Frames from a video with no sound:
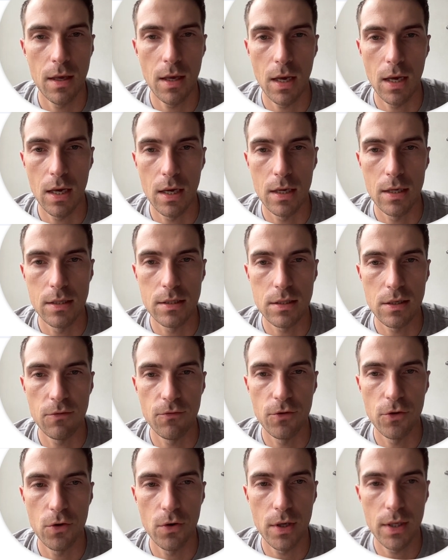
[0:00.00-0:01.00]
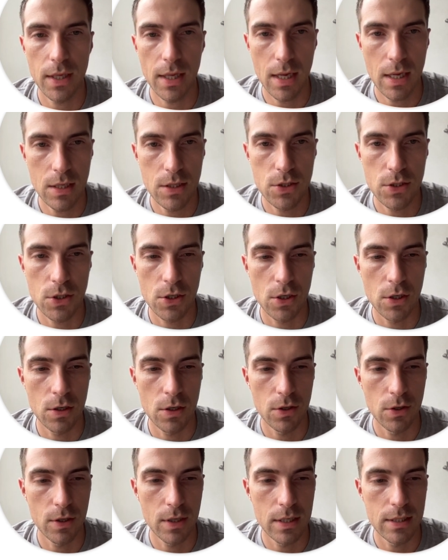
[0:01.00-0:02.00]
And if you hit enter,
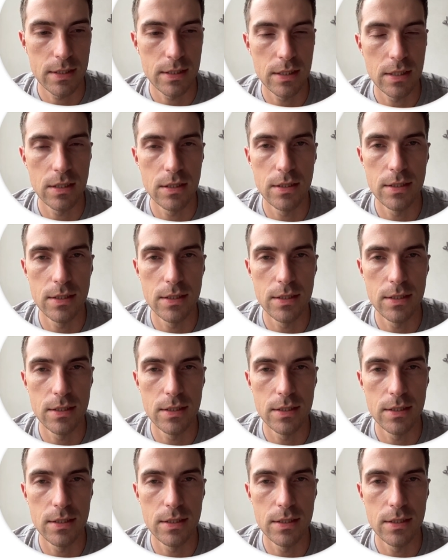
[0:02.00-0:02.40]
you're gonna see